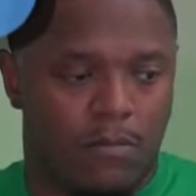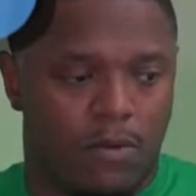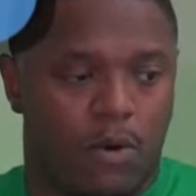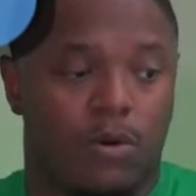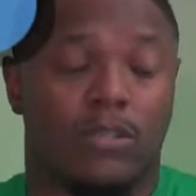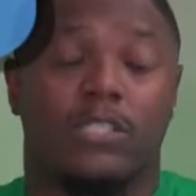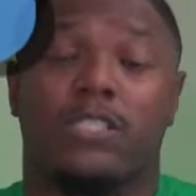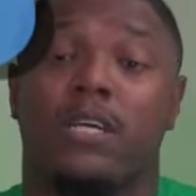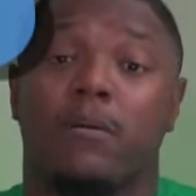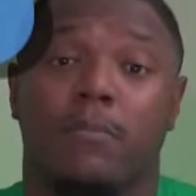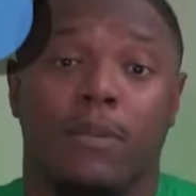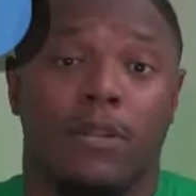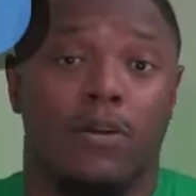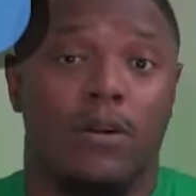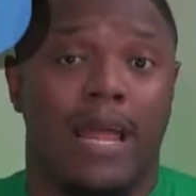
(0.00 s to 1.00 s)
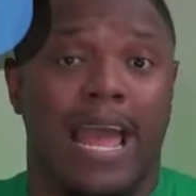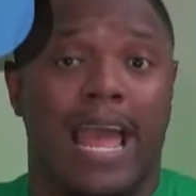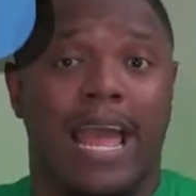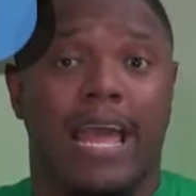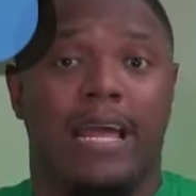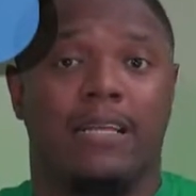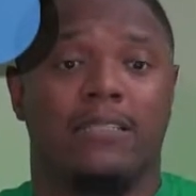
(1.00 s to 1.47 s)
or similar
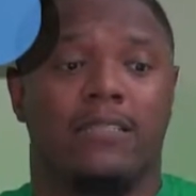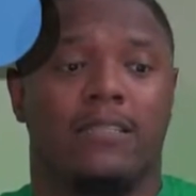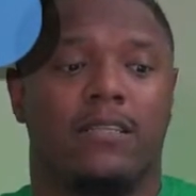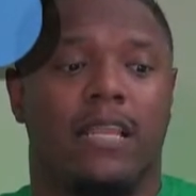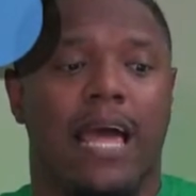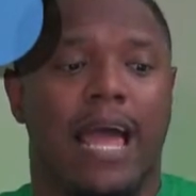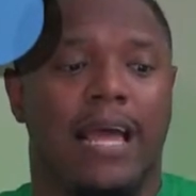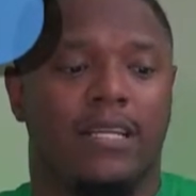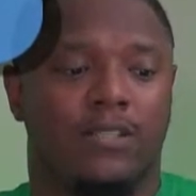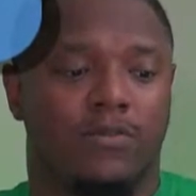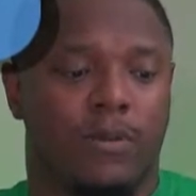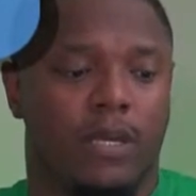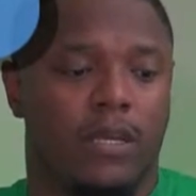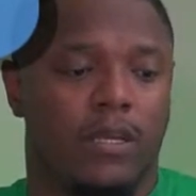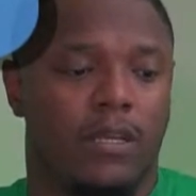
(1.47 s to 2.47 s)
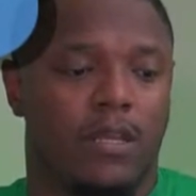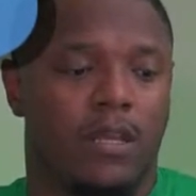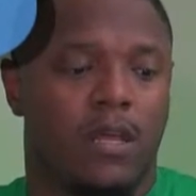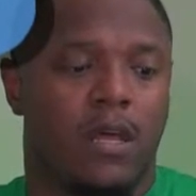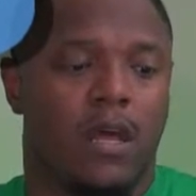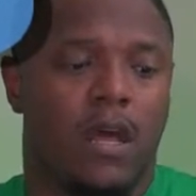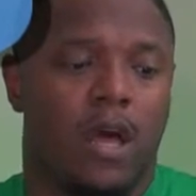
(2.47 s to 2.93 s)
as last week,
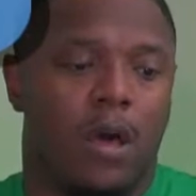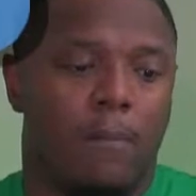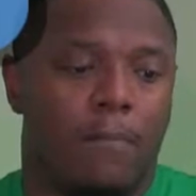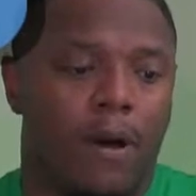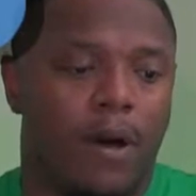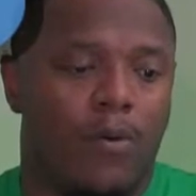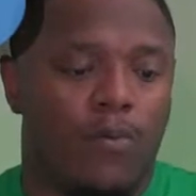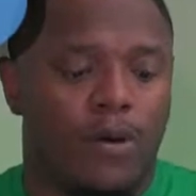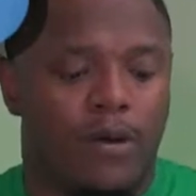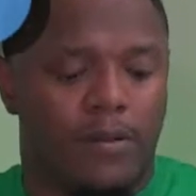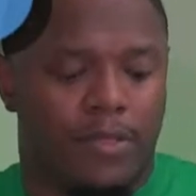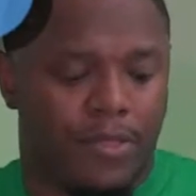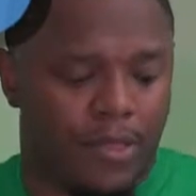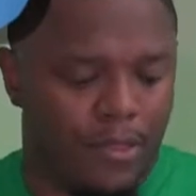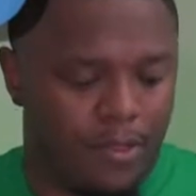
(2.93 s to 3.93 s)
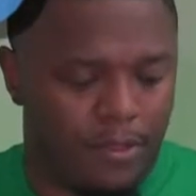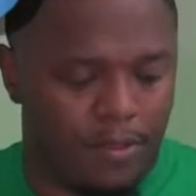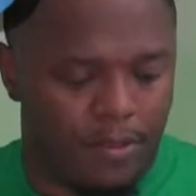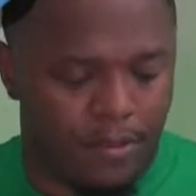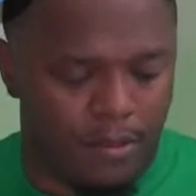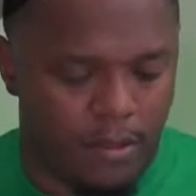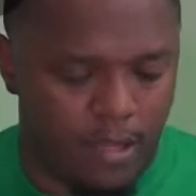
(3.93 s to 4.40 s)
but with
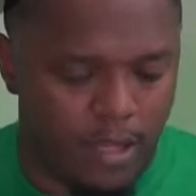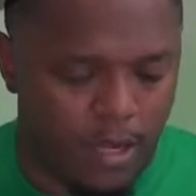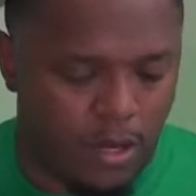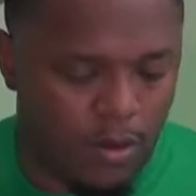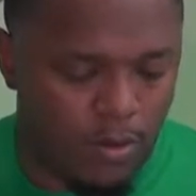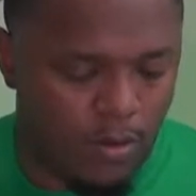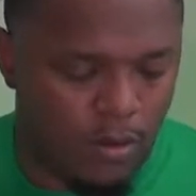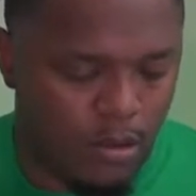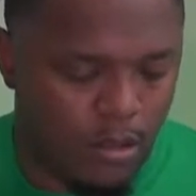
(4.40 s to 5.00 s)
a